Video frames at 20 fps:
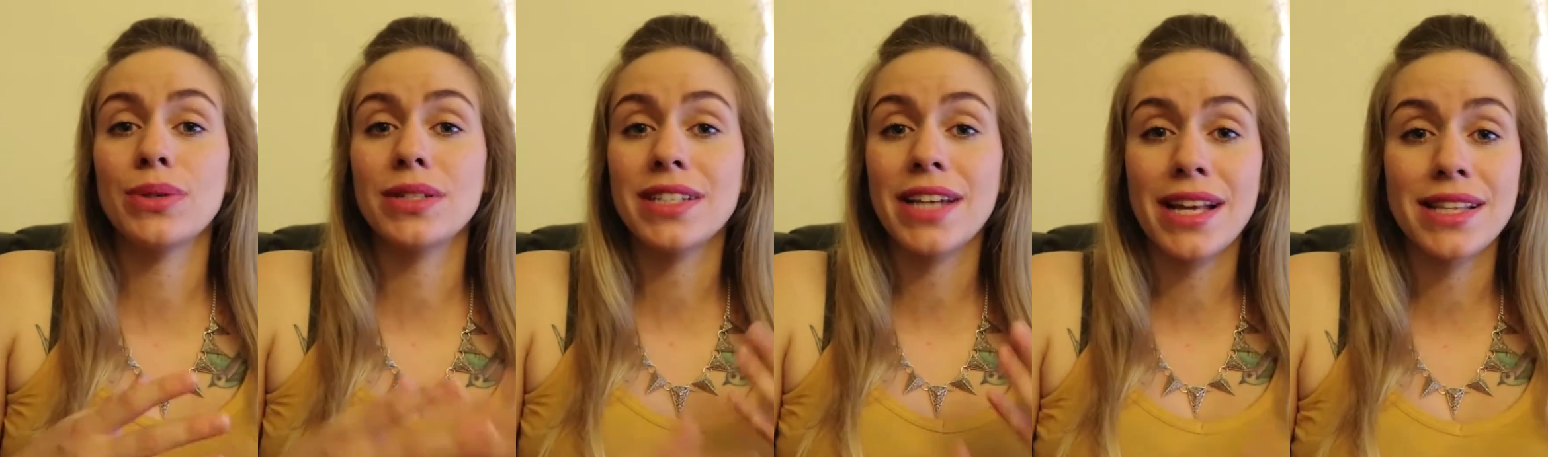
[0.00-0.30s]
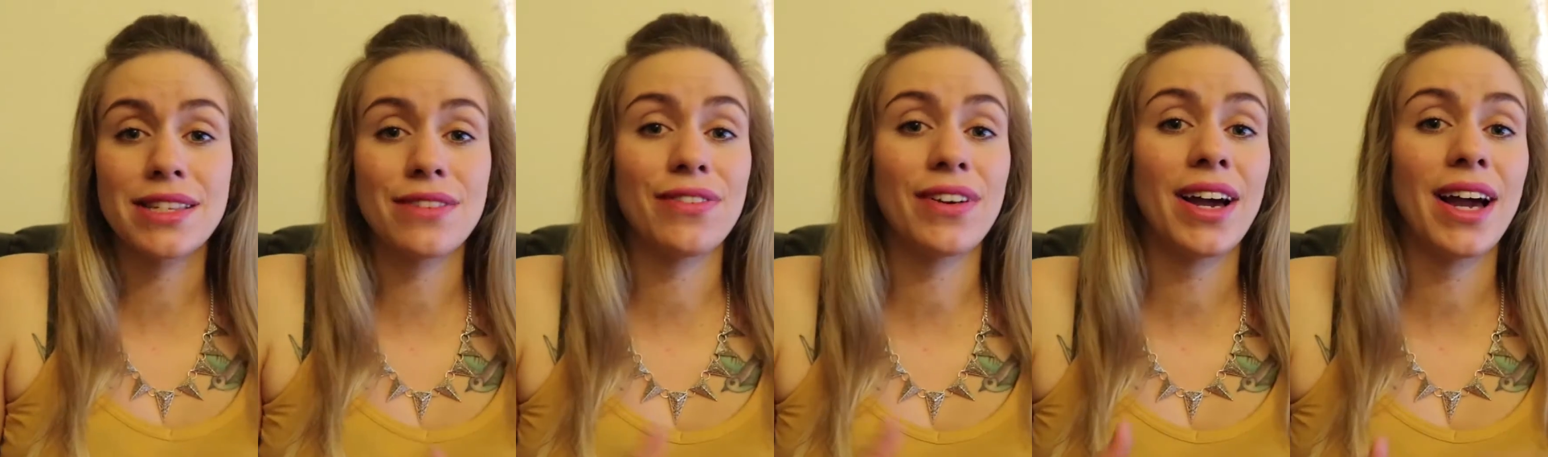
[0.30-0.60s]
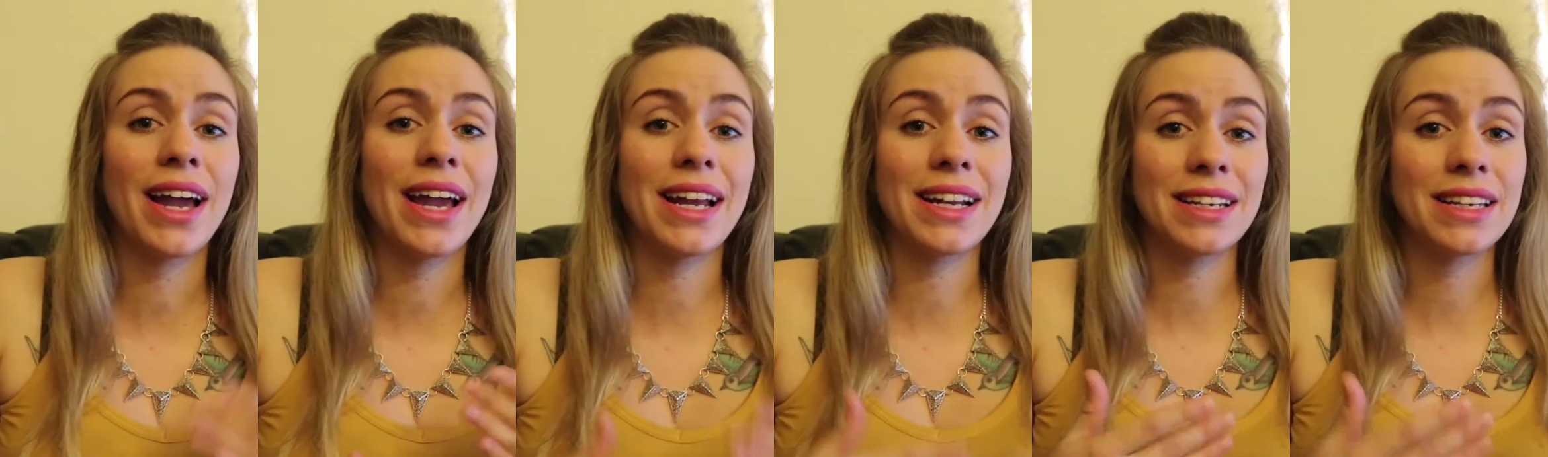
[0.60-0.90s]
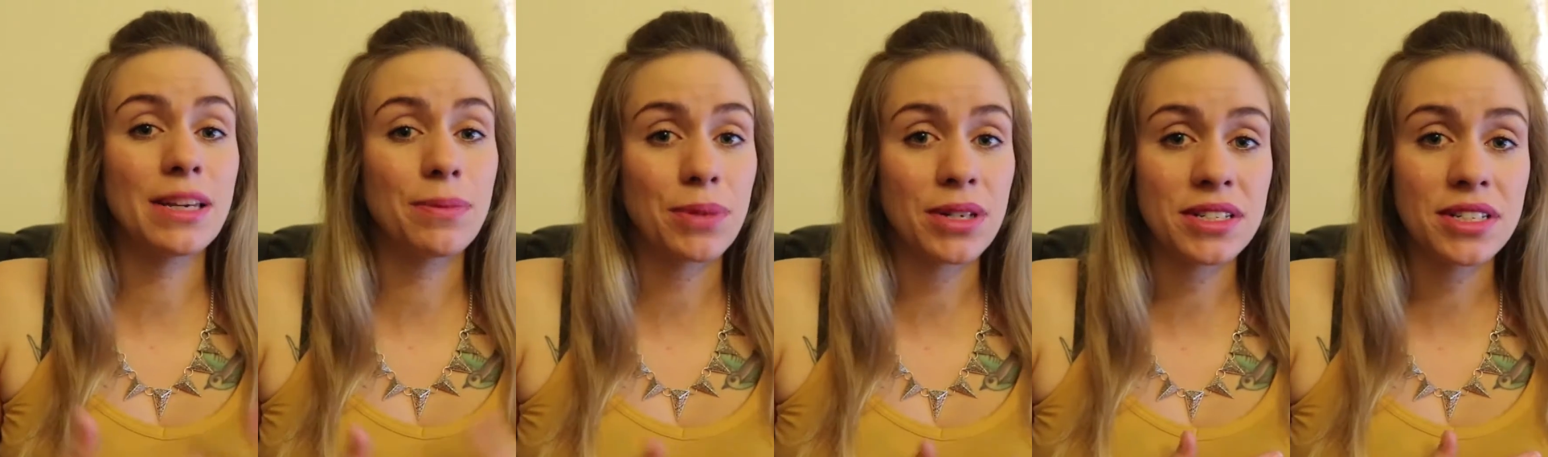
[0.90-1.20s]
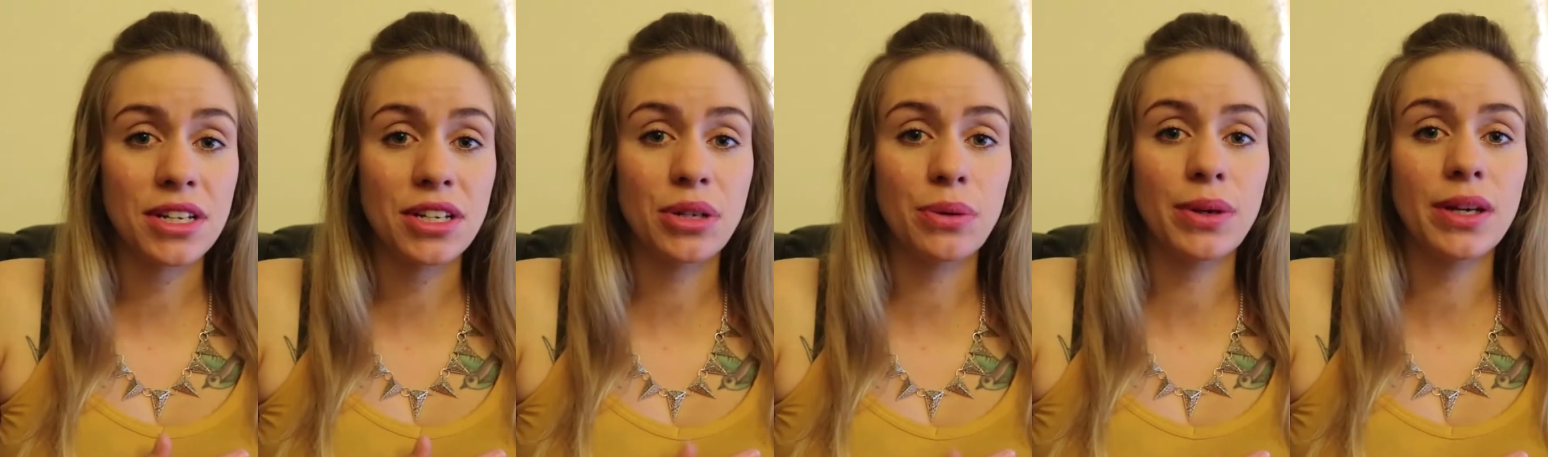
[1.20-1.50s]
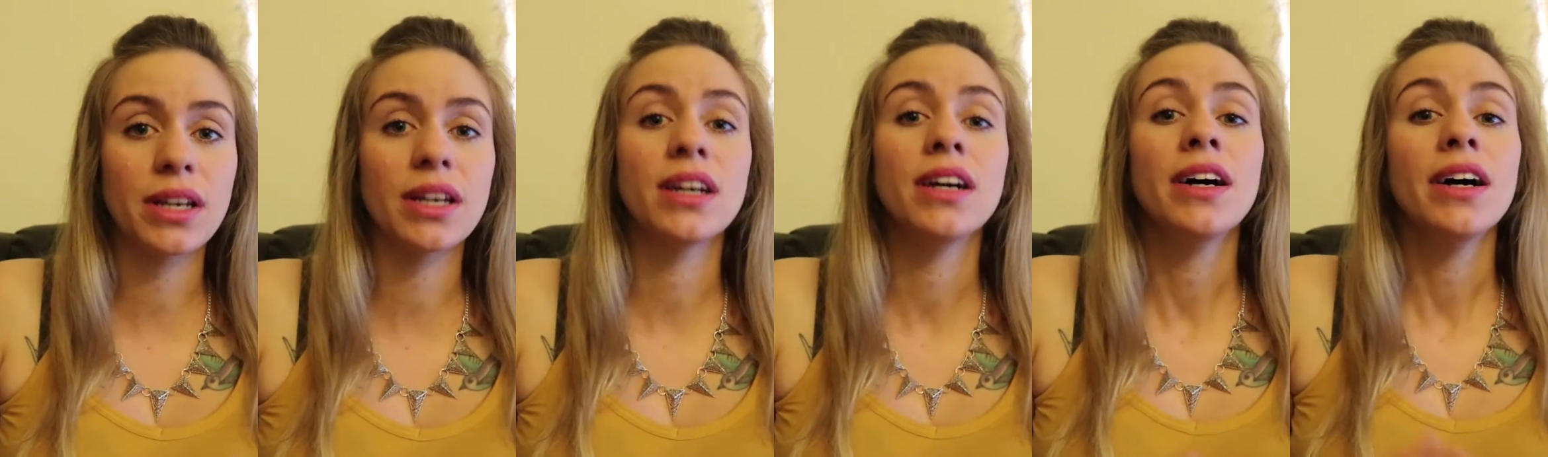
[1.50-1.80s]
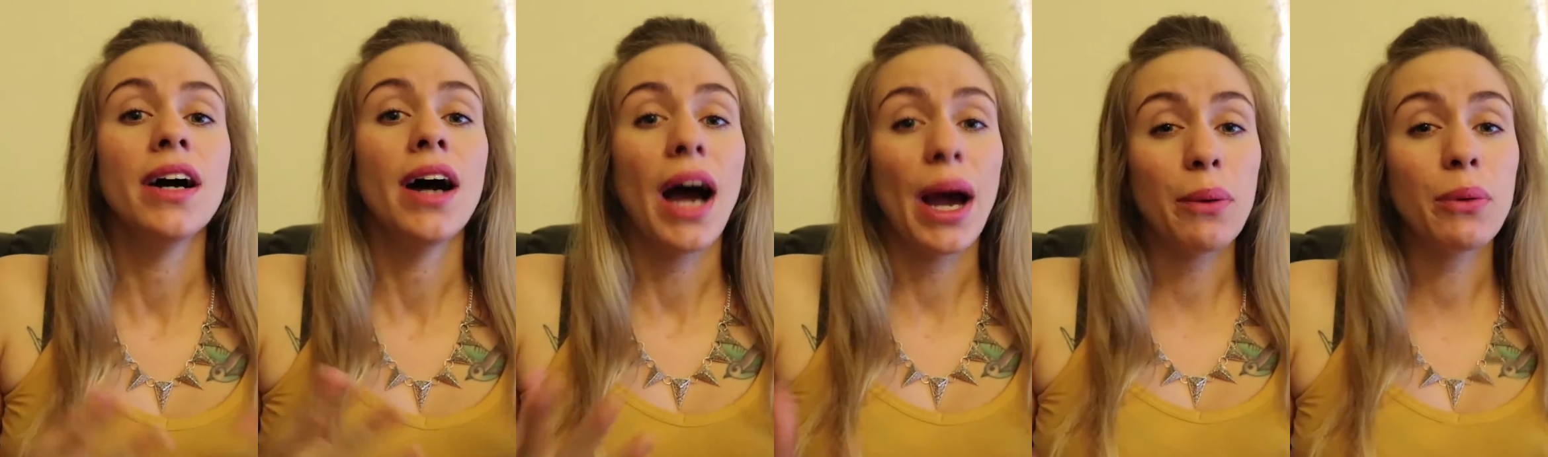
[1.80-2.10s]
intensify and keep continuing,
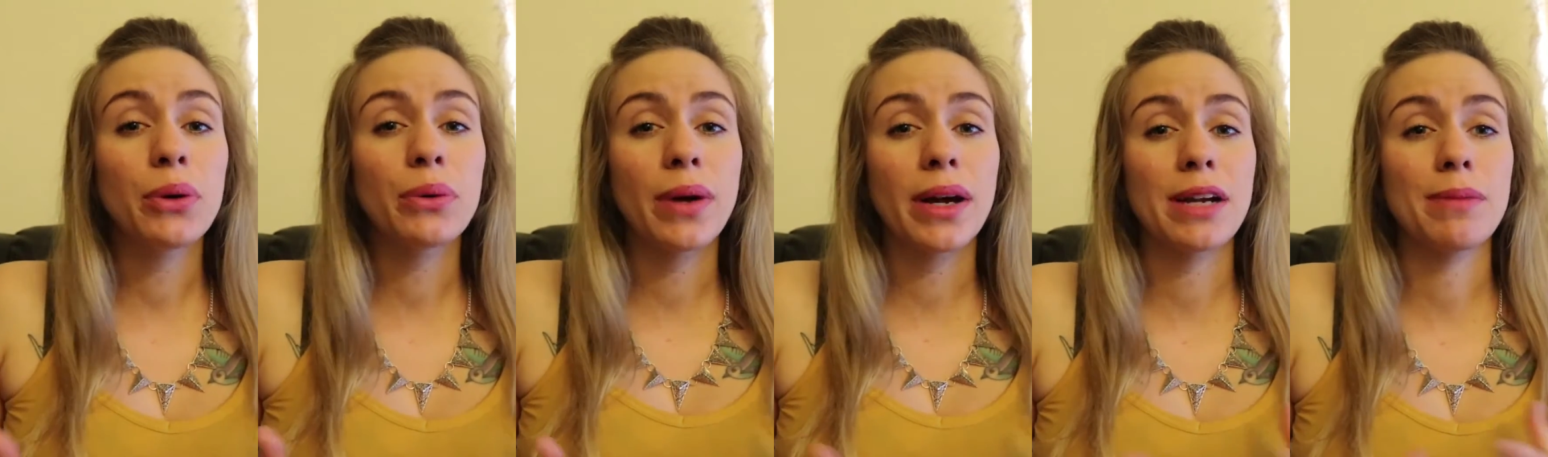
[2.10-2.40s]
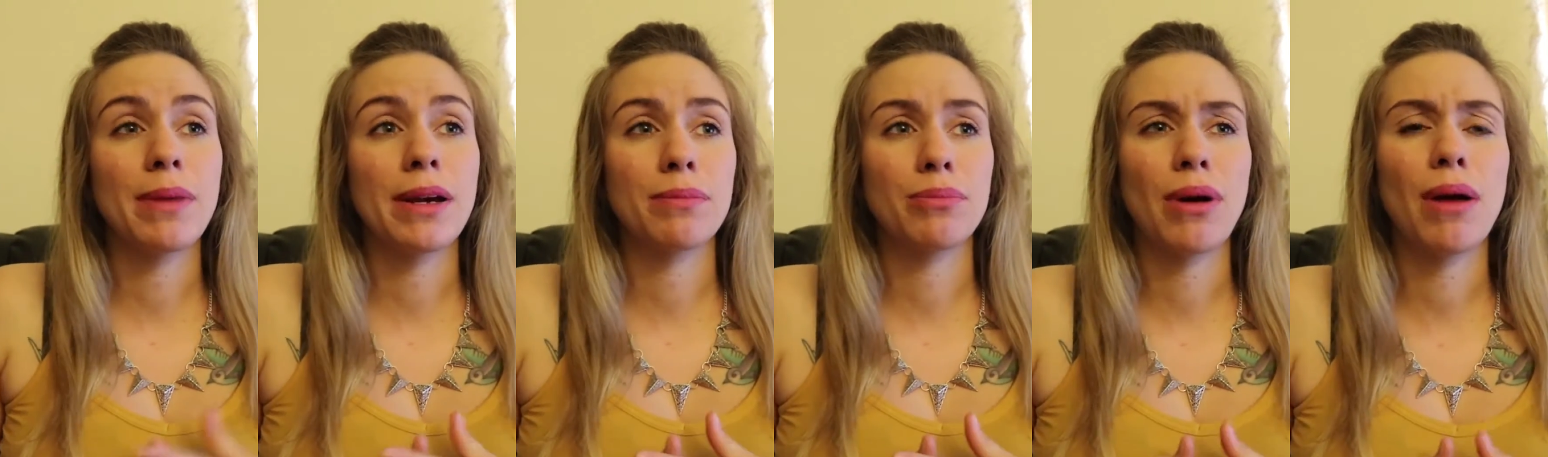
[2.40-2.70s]
I would recommend